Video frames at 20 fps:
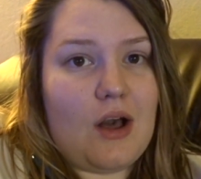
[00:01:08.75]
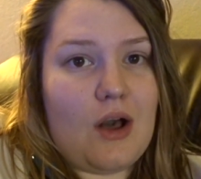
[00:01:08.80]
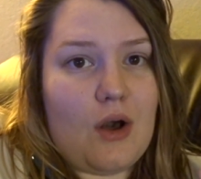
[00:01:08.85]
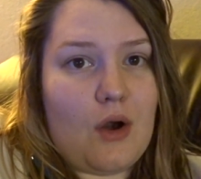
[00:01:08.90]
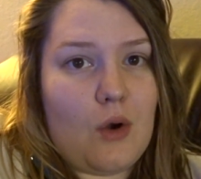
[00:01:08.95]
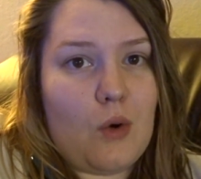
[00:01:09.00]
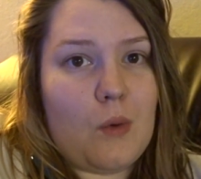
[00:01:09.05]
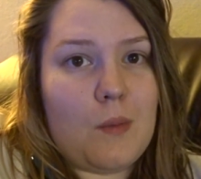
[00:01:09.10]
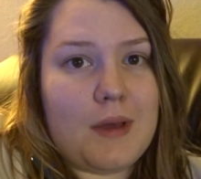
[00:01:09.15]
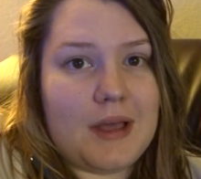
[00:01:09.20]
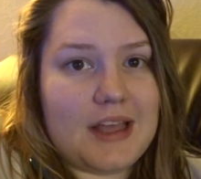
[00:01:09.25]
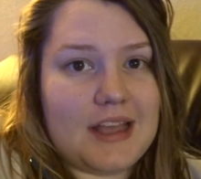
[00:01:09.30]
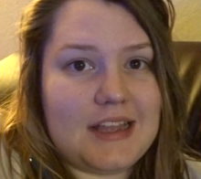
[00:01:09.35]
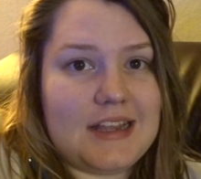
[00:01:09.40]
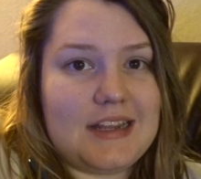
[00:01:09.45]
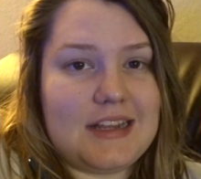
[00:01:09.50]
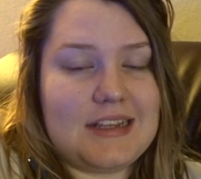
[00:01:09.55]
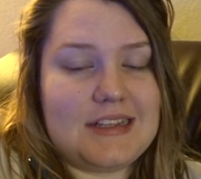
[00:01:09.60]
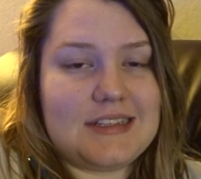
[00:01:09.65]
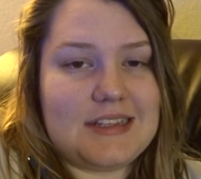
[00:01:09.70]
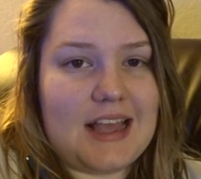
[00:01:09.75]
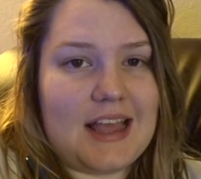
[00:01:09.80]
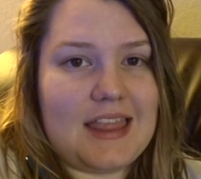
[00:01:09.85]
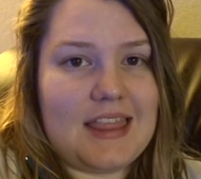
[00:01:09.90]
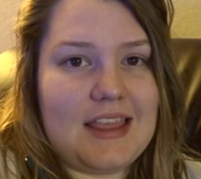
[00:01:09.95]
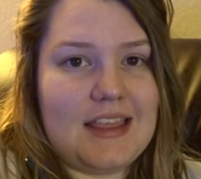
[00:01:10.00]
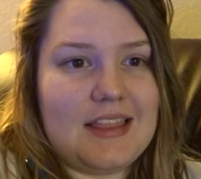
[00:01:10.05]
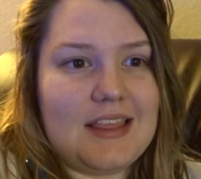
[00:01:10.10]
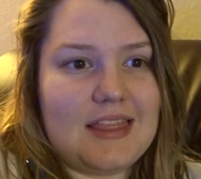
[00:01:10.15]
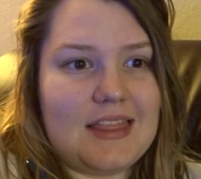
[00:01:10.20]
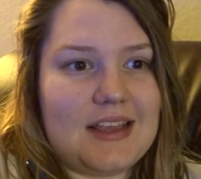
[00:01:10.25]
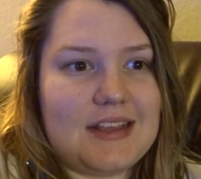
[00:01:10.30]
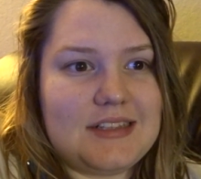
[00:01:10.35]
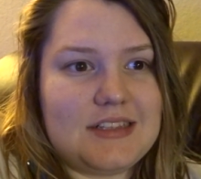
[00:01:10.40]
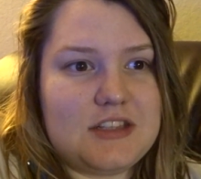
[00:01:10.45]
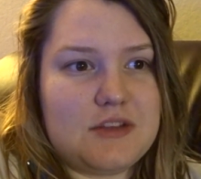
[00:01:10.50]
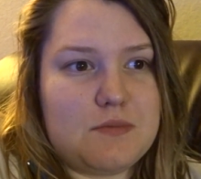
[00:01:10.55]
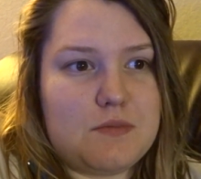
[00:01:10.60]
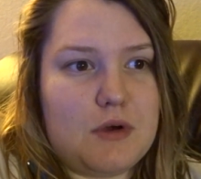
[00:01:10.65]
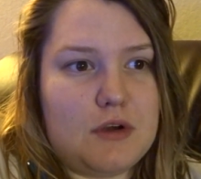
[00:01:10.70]
Oh my goodness. I think
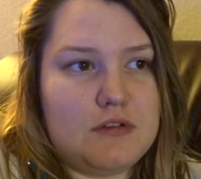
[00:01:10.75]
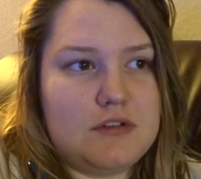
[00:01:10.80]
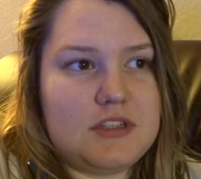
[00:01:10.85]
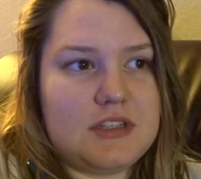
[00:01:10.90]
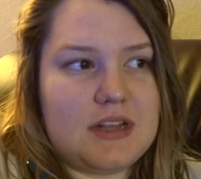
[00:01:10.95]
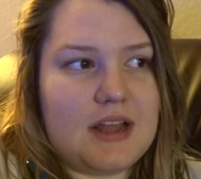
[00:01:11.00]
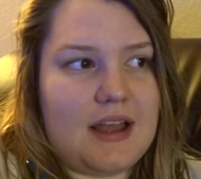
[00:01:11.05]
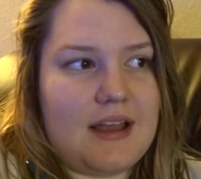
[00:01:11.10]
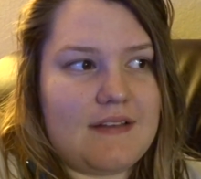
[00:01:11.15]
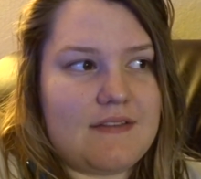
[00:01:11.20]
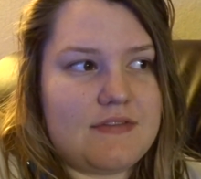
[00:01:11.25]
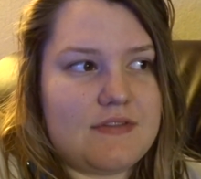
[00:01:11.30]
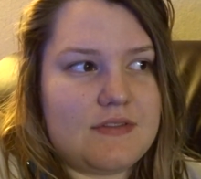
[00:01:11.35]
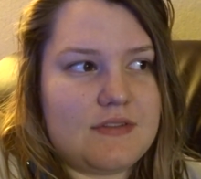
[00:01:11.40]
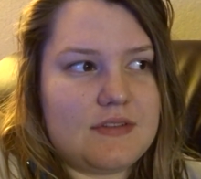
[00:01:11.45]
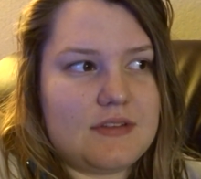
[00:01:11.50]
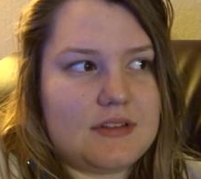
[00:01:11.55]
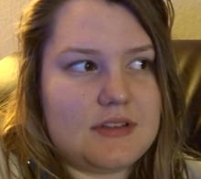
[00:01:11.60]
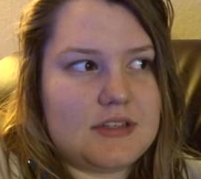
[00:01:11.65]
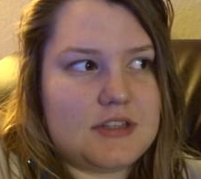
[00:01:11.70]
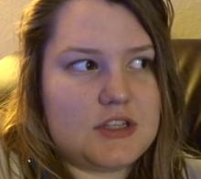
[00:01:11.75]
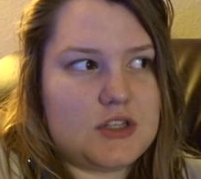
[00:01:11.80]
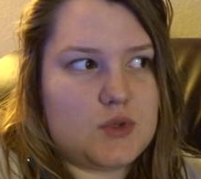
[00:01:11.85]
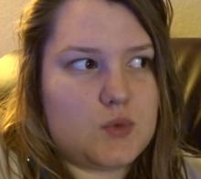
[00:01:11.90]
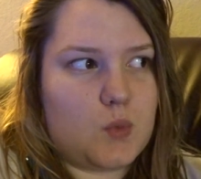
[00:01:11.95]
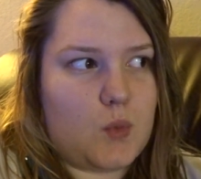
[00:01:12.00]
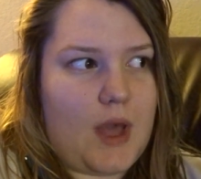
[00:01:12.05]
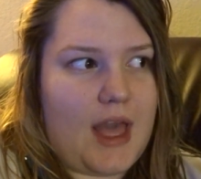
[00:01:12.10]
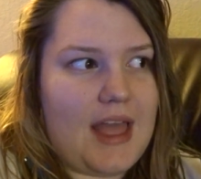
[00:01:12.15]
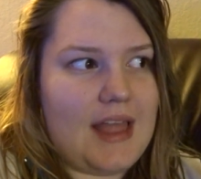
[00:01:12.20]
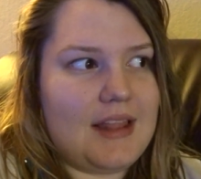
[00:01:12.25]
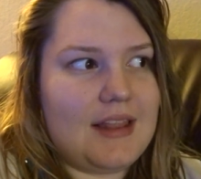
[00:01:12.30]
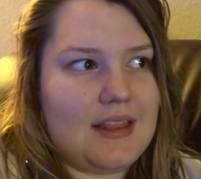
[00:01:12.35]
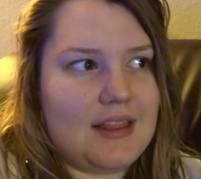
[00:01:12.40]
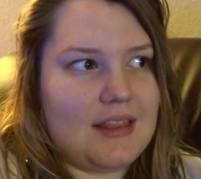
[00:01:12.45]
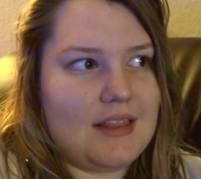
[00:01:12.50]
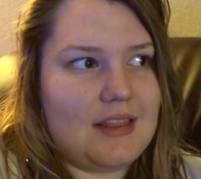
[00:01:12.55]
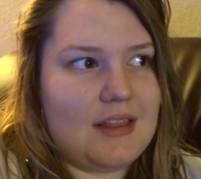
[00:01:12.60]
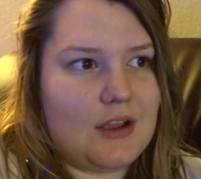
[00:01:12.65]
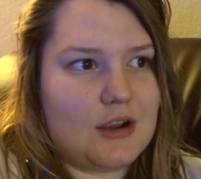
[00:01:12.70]
that's the most I've
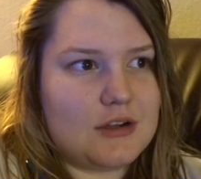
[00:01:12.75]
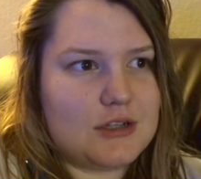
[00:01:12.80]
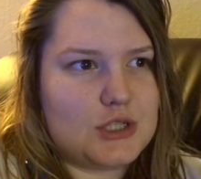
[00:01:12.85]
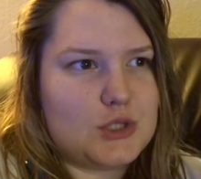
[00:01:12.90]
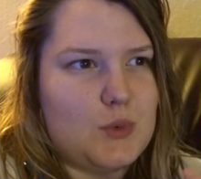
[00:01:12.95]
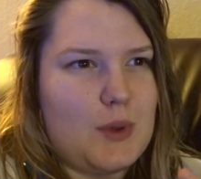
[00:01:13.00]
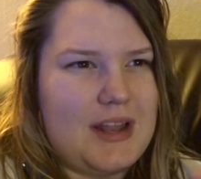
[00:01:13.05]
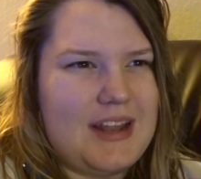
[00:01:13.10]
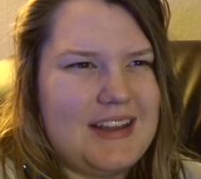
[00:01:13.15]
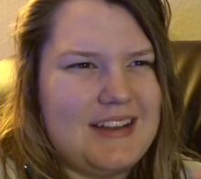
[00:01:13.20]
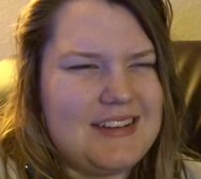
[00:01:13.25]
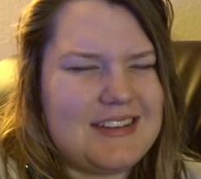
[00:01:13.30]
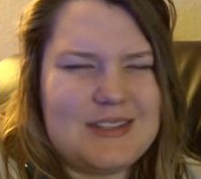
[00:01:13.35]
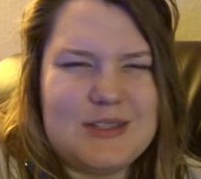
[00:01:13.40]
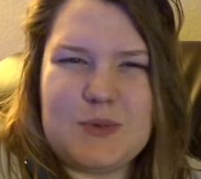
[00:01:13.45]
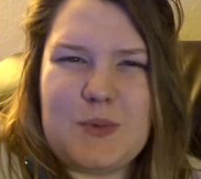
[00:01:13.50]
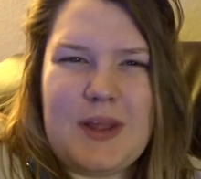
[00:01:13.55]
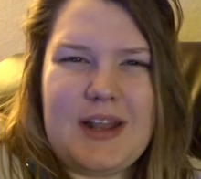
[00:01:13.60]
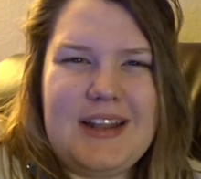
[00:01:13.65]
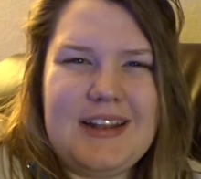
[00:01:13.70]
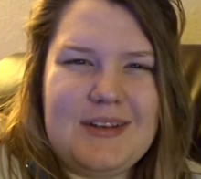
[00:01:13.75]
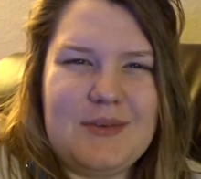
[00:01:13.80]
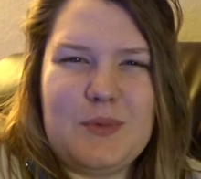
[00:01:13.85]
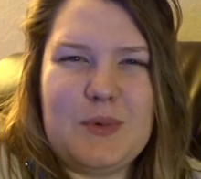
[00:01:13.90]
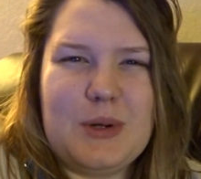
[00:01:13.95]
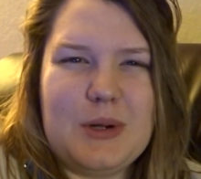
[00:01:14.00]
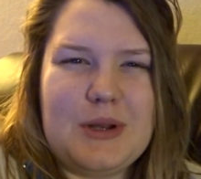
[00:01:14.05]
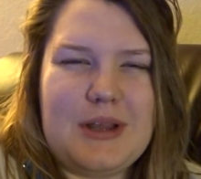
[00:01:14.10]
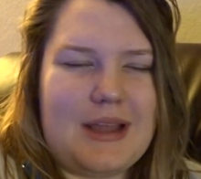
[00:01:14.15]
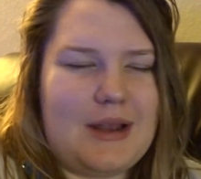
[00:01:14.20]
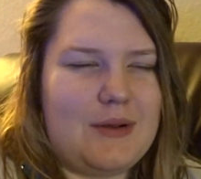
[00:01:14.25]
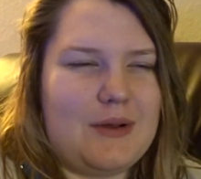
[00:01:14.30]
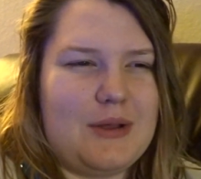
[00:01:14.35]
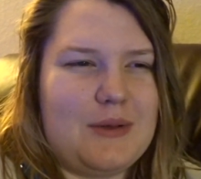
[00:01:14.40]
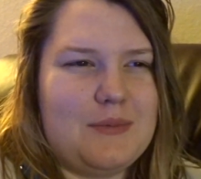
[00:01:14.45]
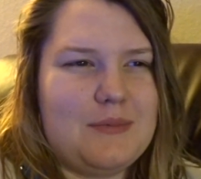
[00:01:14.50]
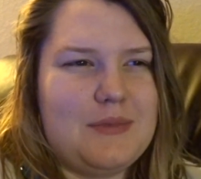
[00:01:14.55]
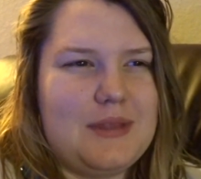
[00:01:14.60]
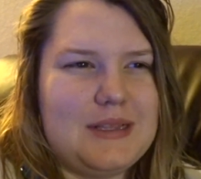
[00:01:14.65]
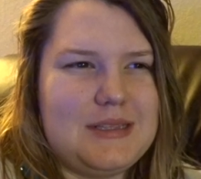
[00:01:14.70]
sweated. Is sweated a word? I don't
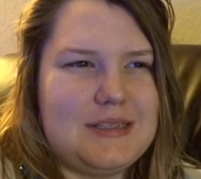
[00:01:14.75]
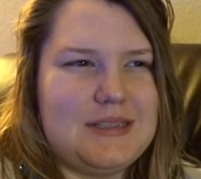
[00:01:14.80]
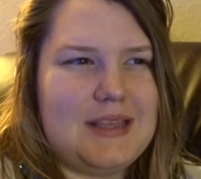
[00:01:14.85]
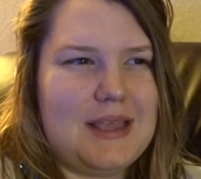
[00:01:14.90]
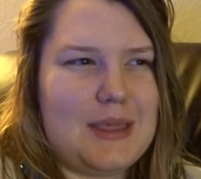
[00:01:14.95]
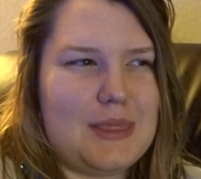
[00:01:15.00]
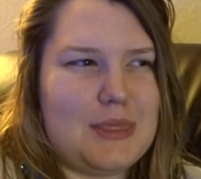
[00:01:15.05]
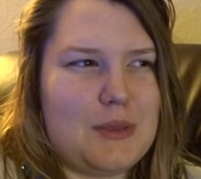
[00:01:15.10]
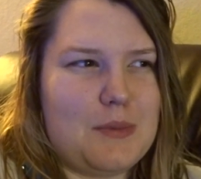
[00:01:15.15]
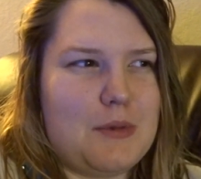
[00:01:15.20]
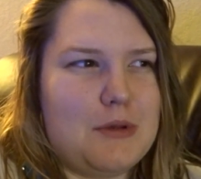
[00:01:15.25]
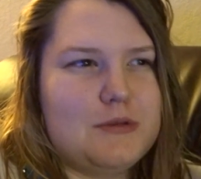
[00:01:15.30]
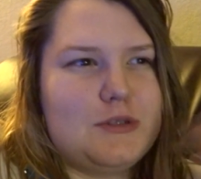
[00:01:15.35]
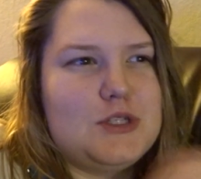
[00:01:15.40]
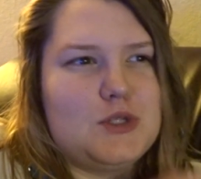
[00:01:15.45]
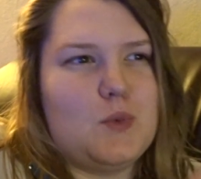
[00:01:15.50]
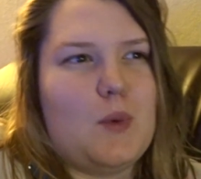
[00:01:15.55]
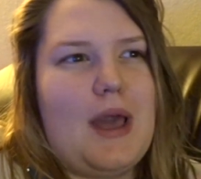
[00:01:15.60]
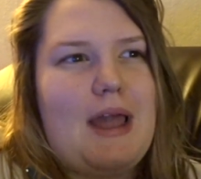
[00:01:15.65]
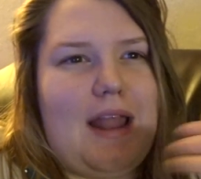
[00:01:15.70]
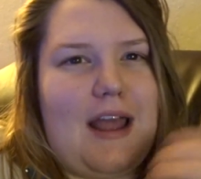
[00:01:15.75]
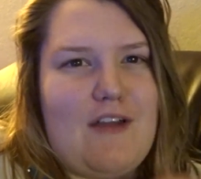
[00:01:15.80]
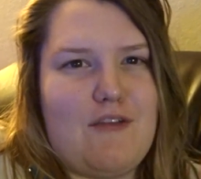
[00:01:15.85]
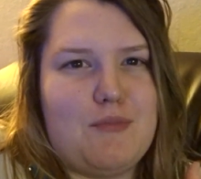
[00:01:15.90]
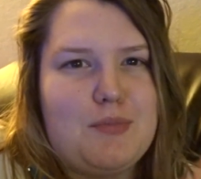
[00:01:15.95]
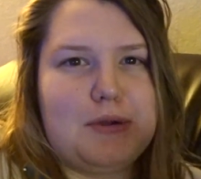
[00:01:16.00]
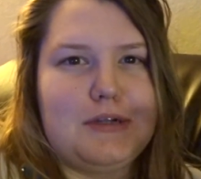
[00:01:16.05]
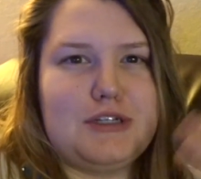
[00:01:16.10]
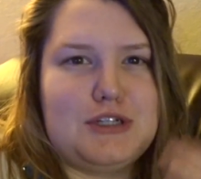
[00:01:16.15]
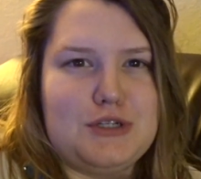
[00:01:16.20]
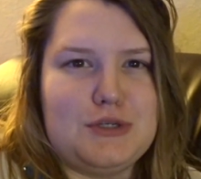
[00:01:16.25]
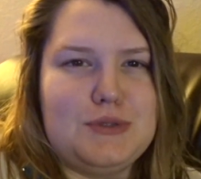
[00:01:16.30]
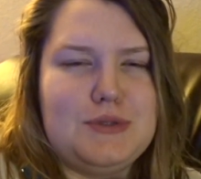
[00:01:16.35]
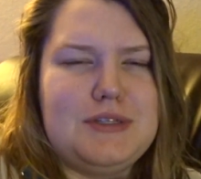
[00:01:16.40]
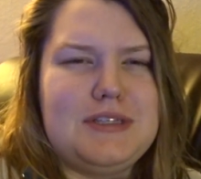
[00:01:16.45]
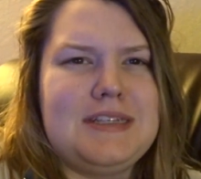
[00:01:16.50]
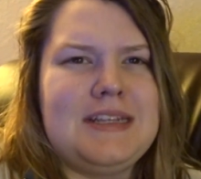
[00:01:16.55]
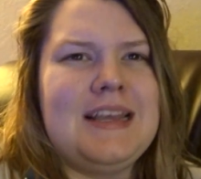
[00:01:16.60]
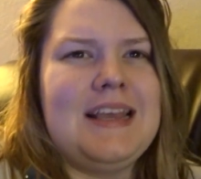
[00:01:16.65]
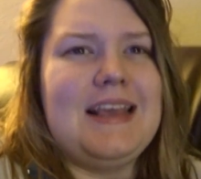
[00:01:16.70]
know. That's like the most sweat I've
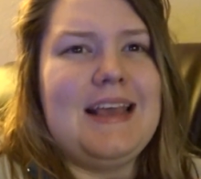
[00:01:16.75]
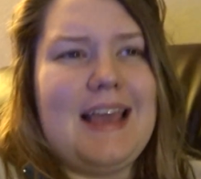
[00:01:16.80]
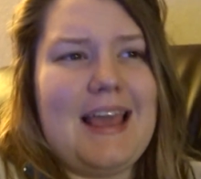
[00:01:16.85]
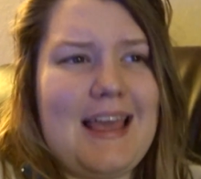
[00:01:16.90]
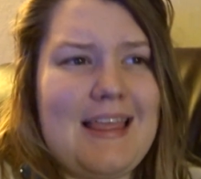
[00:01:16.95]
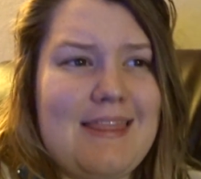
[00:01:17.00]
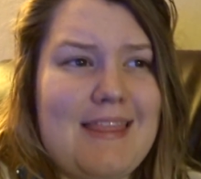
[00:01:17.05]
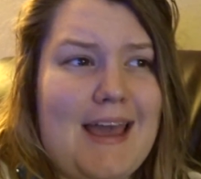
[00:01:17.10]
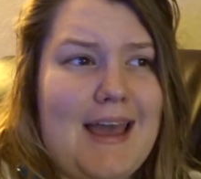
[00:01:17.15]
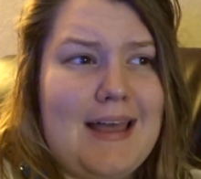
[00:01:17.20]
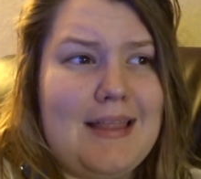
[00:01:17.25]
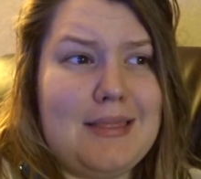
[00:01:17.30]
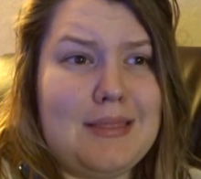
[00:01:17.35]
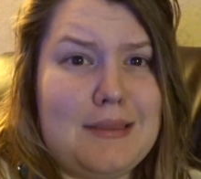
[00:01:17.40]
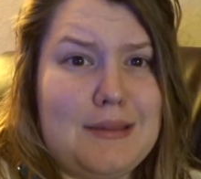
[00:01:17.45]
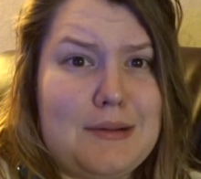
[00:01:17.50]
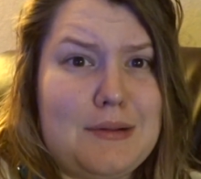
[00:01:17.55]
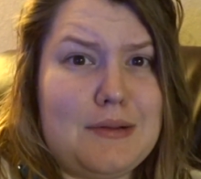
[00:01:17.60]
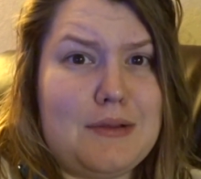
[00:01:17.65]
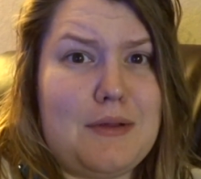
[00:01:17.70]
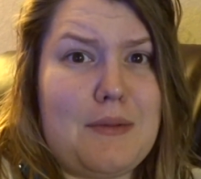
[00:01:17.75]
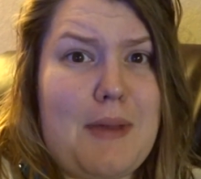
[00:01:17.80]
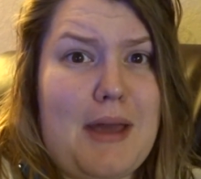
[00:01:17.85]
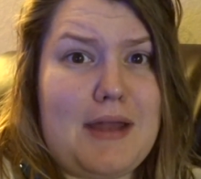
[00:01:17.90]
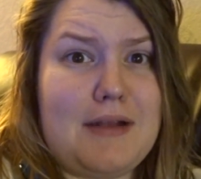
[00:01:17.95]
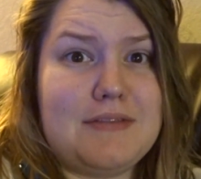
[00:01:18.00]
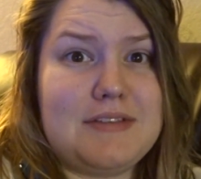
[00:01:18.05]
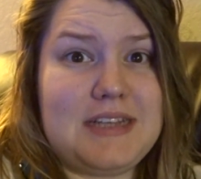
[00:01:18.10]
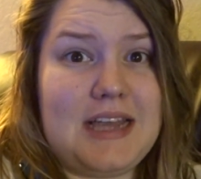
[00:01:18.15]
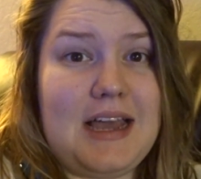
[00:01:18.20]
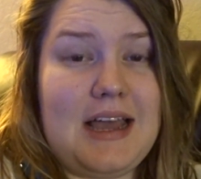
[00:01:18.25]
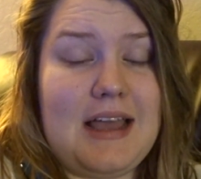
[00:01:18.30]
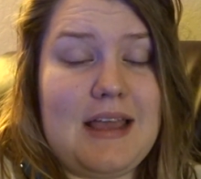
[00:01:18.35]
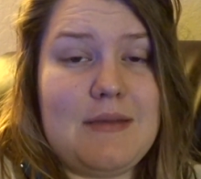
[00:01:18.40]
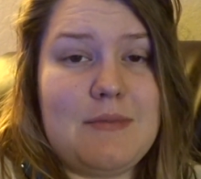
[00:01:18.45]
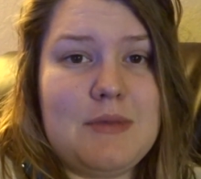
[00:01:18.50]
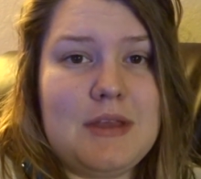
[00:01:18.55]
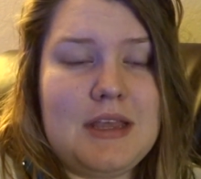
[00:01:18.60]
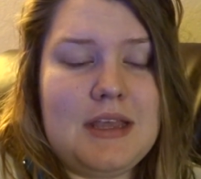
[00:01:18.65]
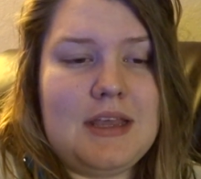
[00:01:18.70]
produced in that little amount of
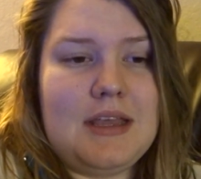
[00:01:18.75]
time,